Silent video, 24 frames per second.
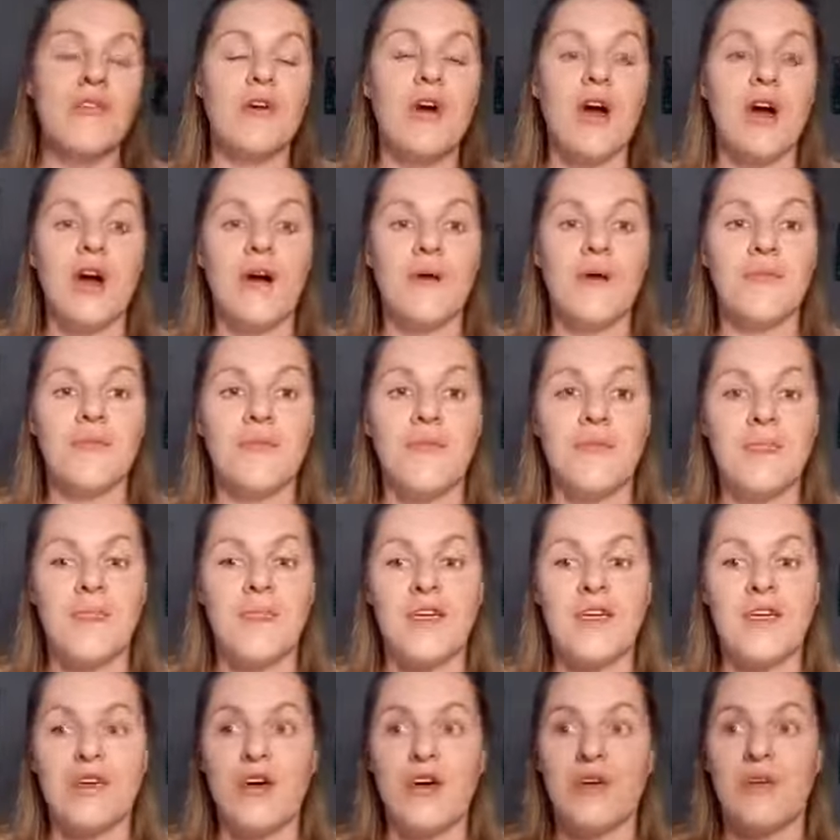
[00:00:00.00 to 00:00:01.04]

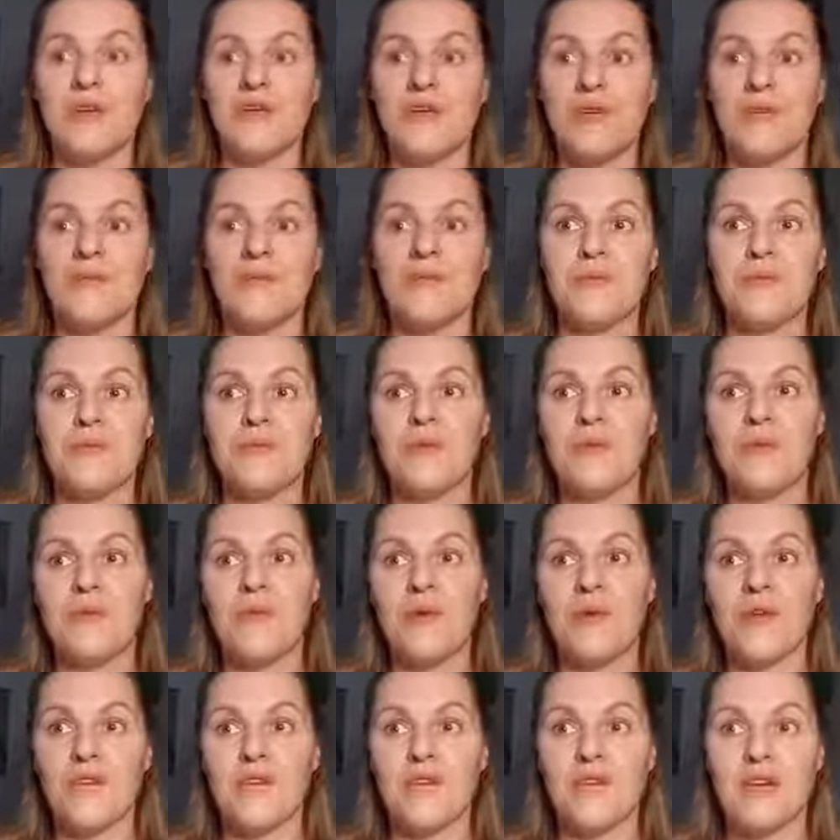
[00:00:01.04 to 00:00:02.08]
from
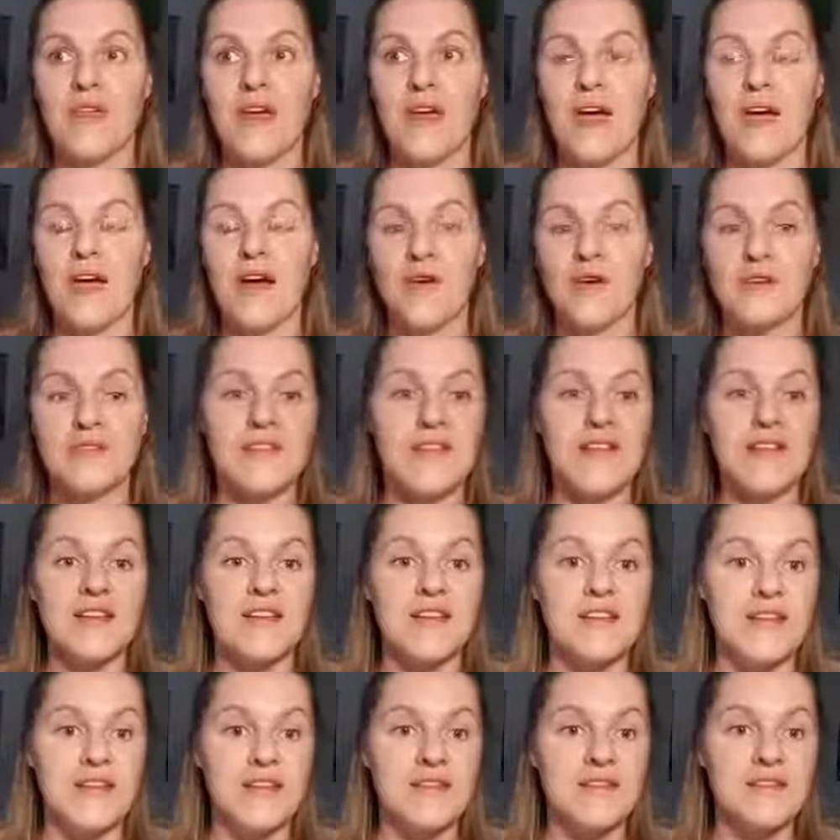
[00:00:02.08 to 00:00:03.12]
the outside
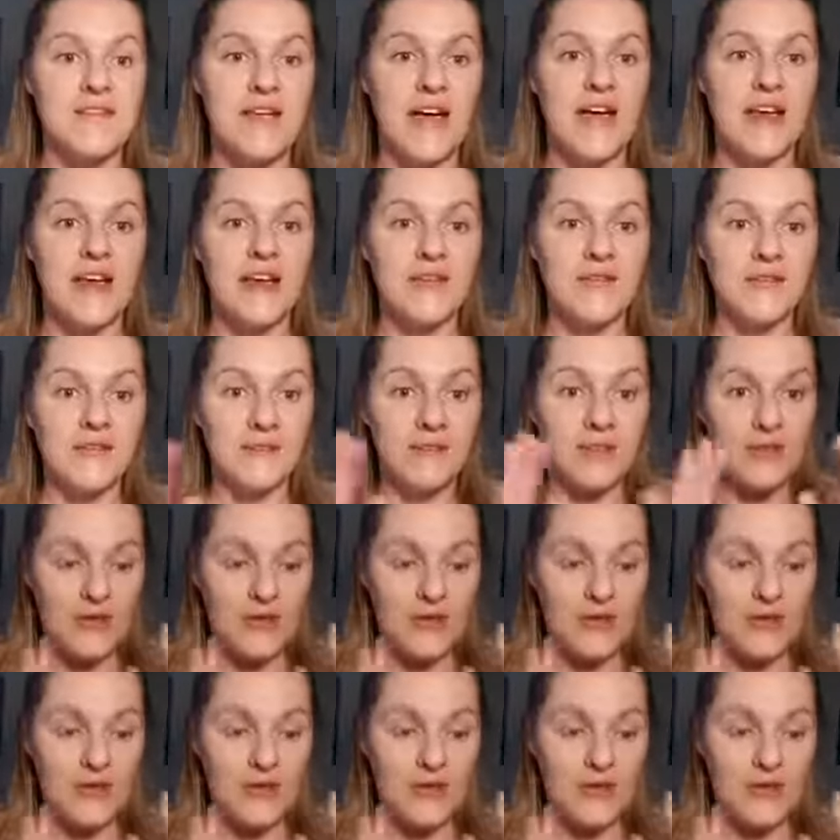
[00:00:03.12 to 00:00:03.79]
to the inside, and